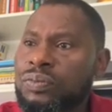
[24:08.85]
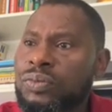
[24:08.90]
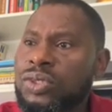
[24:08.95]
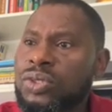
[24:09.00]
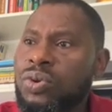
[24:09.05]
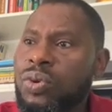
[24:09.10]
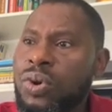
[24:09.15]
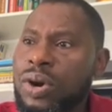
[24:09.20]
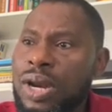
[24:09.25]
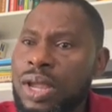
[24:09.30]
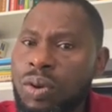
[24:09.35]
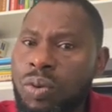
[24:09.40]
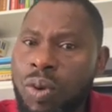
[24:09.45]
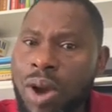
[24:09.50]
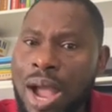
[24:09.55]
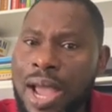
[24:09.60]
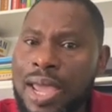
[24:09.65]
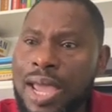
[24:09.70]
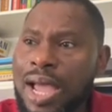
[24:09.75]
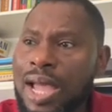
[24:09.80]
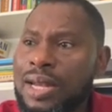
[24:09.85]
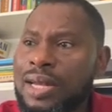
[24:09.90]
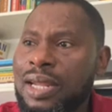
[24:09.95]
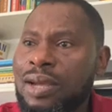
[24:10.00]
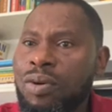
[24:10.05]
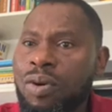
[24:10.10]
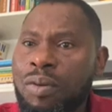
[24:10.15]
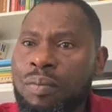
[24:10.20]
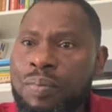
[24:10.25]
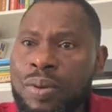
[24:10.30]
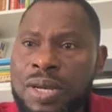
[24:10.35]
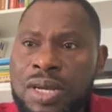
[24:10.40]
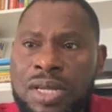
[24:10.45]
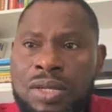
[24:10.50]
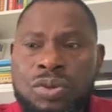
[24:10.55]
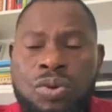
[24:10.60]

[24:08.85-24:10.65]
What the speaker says: to require the company